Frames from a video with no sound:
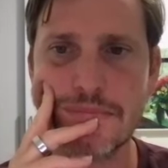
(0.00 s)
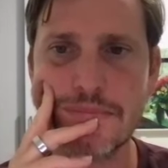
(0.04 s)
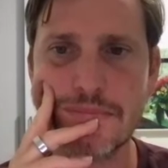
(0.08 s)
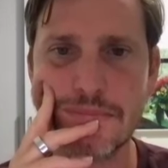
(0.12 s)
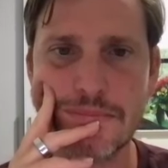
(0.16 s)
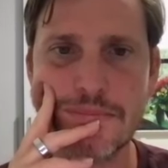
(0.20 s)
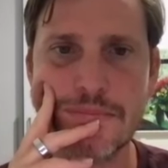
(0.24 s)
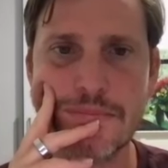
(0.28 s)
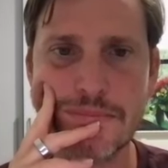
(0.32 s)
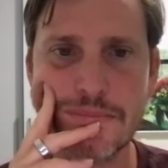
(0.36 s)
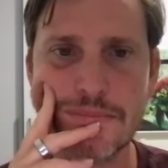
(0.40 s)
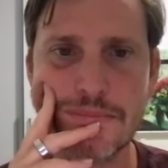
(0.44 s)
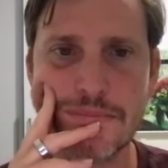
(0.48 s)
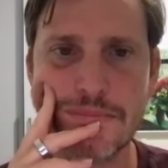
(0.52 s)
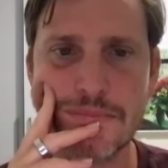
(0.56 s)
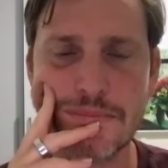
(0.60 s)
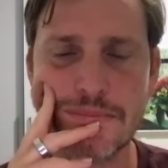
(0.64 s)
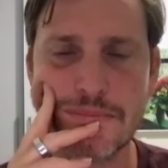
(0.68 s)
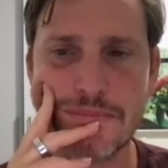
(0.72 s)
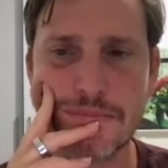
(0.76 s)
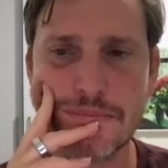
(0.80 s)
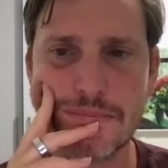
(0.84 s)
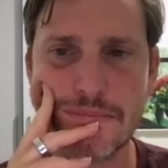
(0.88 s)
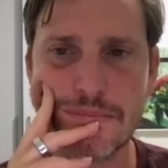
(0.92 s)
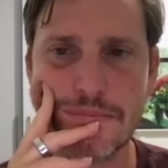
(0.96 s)

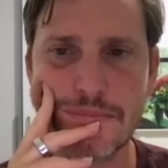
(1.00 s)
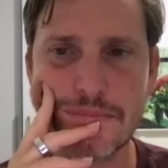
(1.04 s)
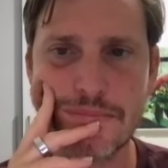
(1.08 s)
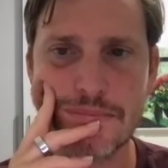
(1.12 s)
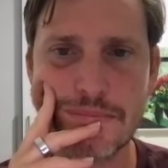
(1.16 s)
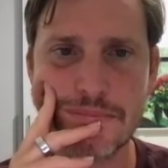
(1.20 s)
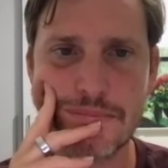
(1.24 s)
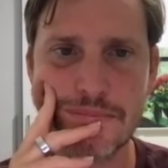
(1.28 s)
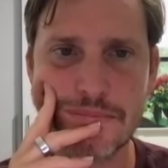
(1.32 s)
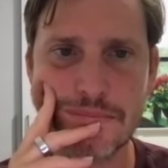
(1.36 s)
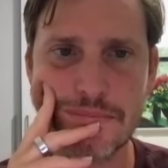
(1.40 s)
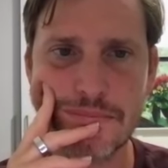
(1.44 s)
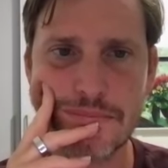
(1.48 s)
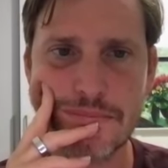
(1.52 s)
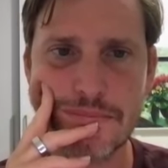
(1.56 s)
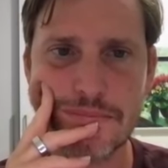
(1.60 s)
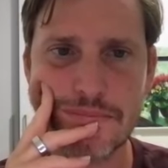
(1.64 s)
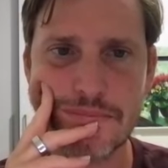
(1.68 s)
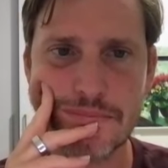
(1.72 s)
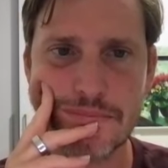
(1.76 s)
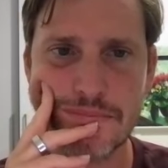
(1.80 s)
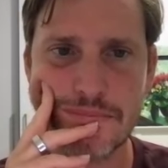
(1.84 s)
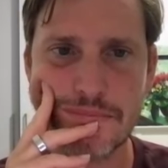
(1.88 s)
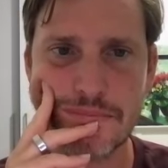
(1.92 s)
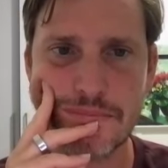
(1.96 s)

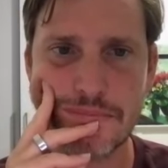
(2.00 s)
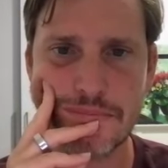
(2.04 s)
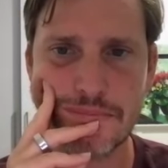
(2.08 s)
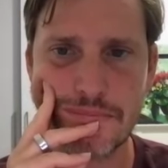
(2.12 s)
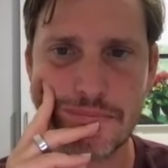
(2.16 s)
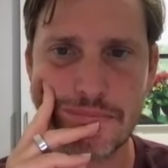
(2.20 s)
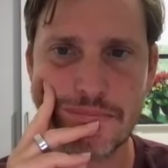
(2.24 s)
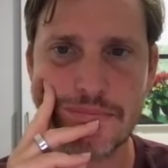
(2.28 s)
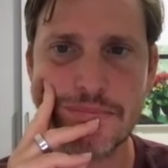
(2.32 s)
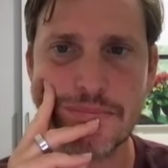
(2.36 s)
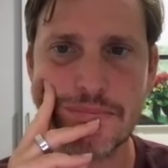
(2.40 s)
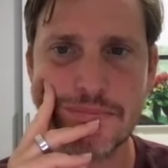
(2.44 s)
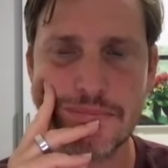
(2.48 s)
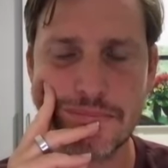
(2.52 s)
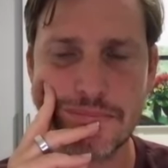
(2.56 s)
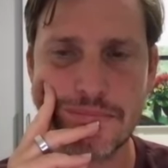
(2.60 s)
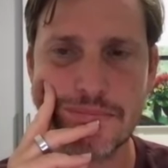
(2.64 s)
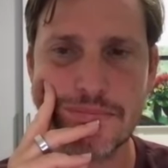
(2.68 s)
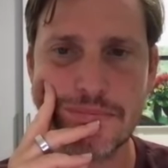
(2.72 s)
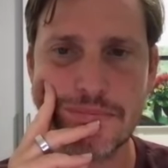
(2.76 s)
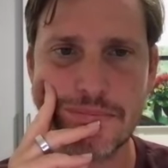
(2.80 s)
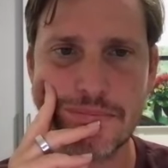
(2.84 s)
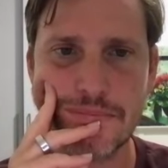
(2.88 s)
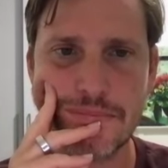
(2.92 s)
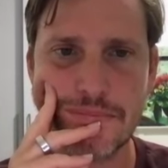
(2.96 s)

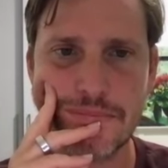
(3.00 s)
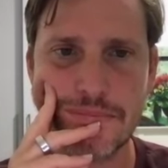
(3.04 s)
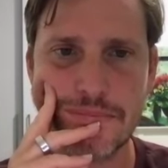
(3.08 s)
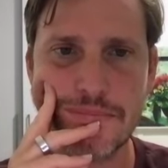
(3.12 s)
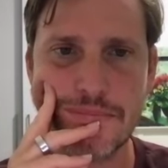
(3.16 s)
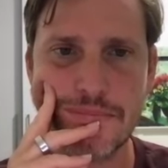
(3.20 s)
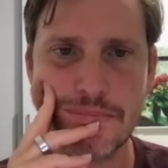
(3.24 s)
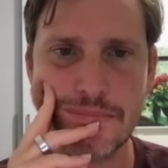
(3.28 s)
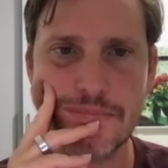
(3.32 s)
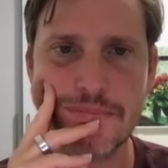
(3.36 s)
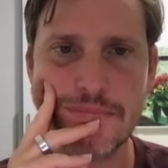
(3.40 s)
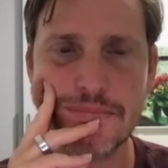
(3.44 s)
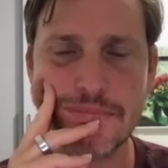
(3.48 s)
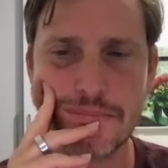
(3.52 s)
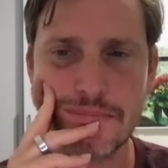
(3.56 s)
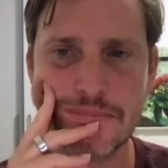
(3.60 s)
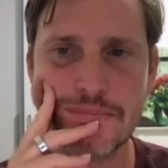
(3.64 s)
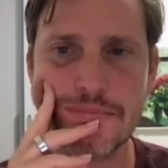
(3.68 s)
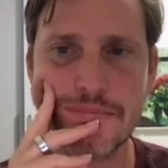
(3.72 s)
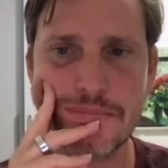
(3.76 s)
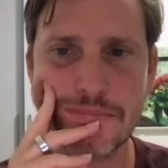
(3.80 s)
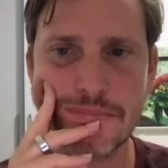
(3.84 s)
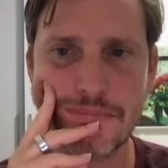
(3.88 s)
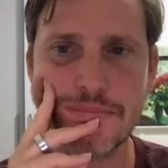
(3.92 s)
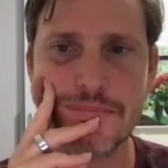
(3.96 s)

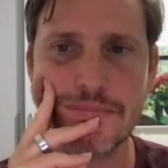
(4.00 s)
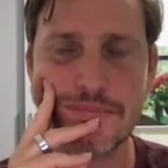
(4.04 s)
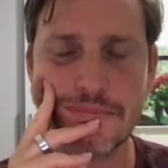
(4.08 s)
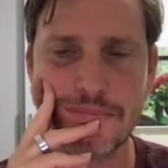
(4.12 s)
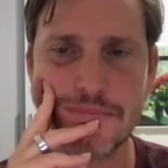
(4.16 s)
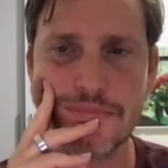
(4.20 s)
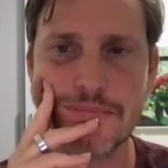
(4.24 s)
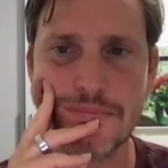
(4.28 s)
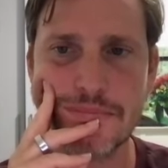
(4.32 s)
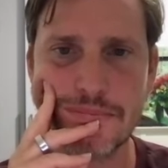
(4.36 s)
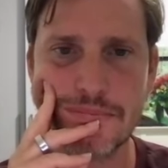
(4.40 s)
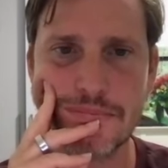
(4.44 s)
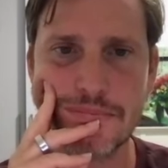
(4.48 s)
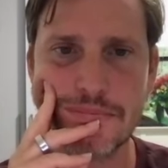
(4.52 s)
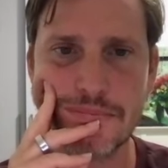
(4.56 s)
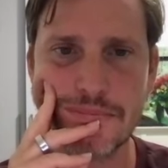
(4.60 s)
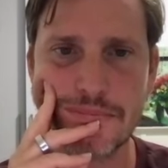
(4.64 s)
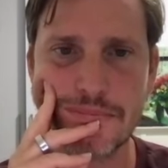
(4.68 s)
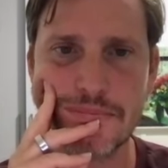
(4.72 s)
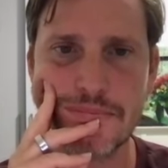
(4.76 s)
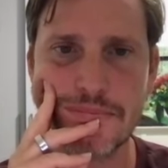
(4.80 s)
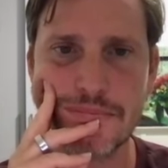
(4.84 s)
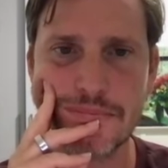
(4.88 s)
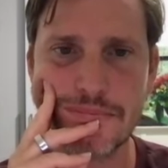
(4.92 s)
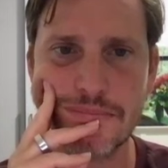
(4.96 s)

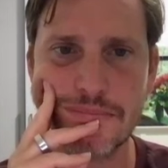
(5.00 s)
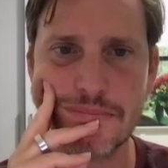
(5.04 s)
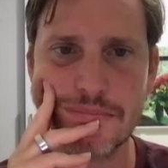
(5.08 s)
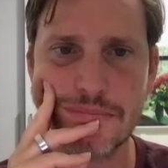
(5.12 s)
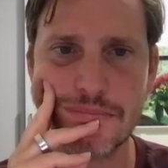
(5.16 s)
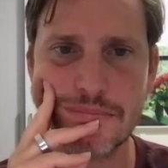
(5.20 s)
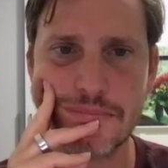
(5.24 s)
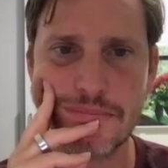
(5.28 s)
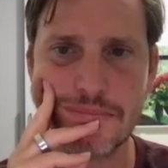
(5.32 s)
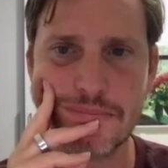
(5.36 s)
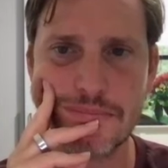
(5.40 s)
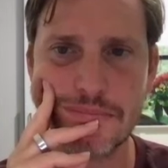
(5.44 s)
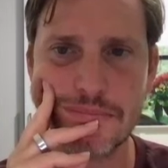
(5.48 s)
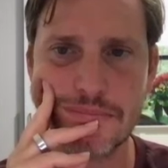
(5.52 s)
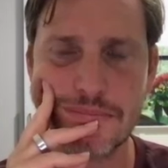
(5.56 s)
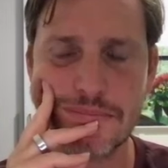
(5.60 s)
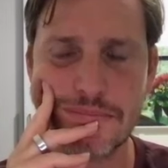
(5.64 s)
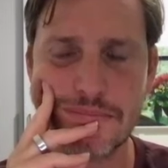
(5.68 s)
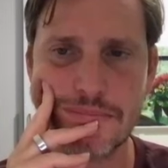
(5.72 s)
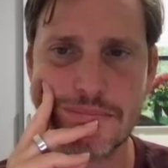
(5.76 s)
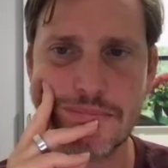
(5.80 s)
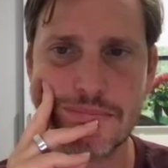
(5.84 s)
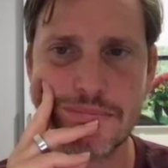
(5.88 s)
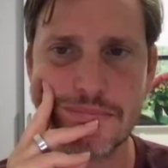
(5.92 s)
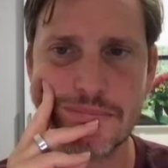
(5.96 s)

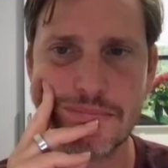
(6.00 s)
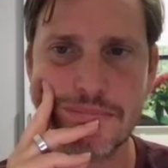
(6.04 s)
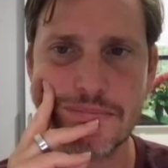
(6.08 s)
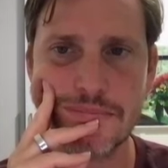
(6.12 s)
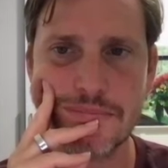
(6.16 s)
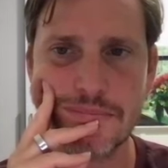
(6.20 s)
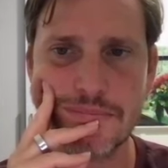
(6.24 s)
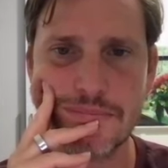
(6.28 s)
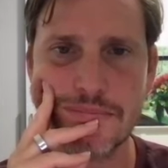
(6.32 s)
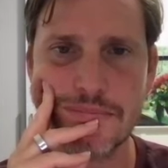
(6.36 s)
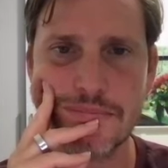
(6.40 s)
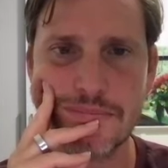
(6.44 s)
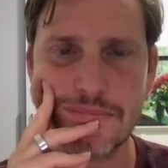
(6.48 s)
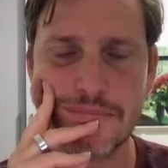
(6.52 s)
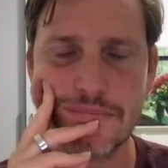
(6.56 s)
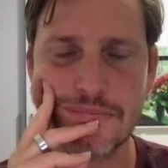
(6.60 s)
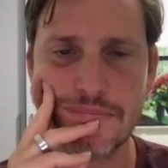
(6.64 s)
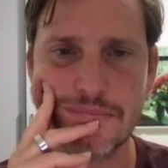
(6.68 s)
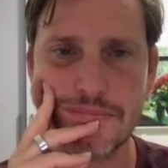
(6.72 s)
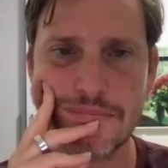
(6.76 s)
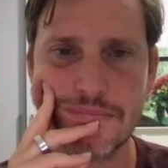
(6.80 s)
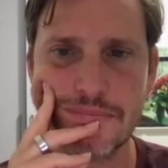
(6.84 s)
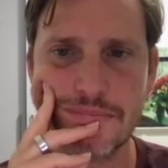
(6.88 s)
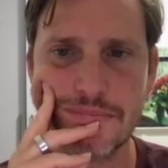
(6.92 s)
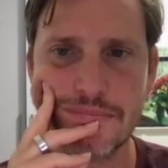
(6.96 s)

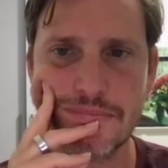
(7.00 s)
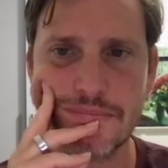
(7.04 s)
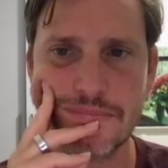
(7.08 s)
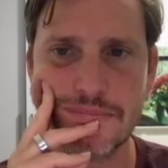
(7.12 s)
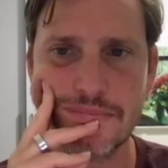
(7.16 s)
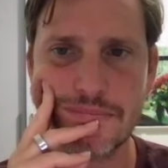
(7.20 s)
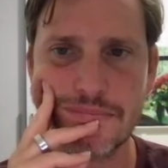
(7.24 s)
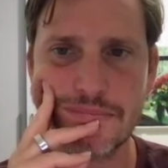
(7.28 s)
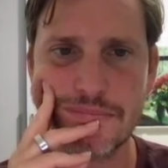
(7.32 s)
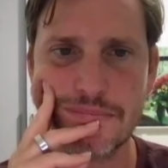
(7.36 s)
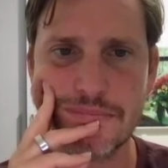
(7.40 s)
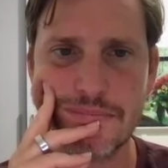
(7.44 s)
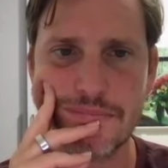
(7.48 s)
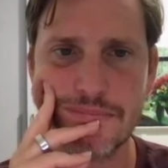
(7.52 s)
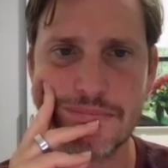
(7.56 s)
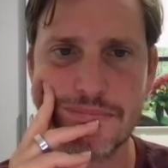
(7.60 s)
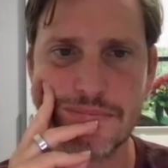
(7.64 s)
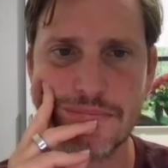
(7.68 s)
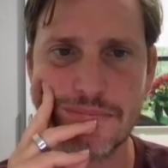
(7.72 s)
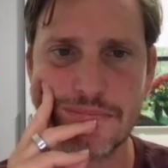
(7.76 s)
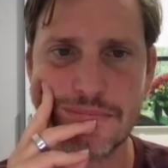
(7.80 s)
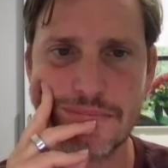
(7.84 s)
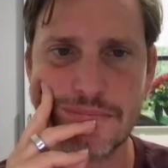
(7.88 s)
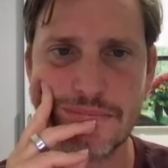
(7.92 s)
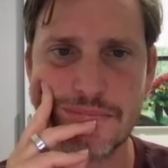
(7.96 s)
(silent)